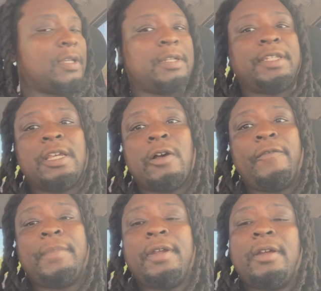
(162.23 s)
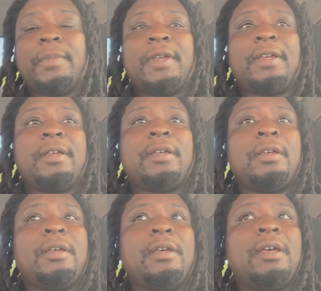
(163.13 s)
just go from there, man.
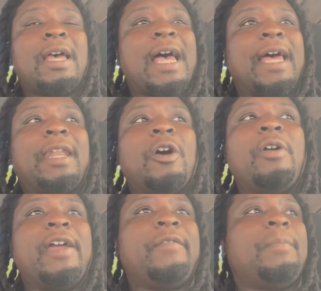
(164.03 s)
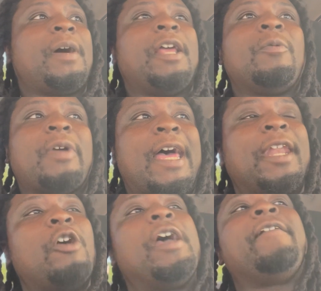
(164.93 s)
I know everybody's
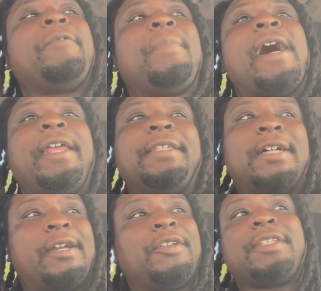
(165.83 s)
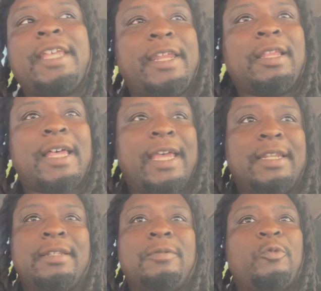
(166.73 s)
understanding, like,
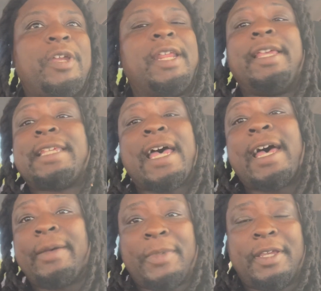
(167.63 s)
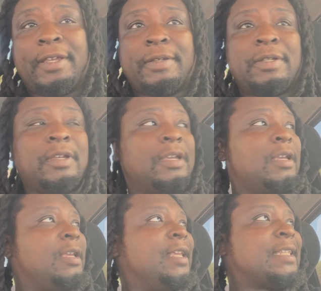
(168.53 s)
rent is high, man.
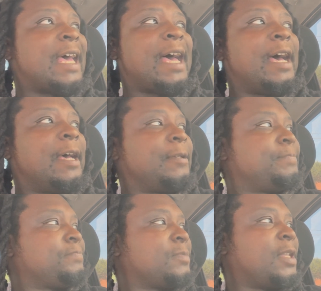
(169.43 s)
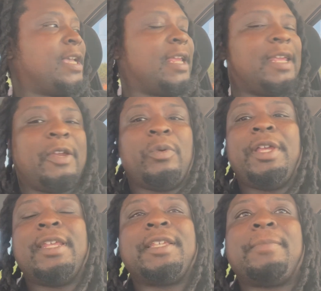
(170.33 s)
It's high, and it really
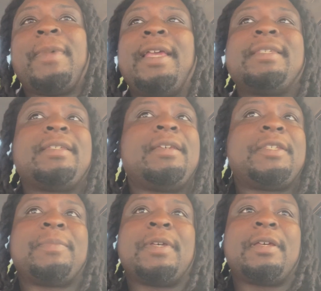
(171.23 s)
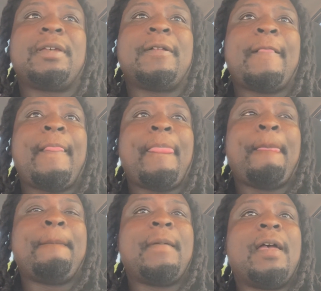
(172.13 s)
doesn't make sense, man.
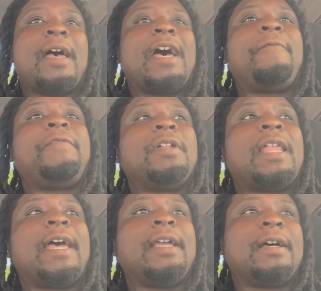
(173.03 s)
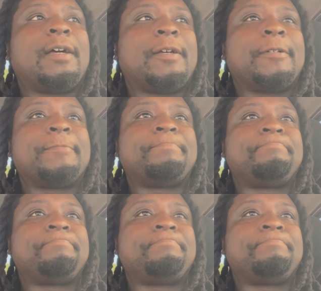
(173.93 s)
I feel like I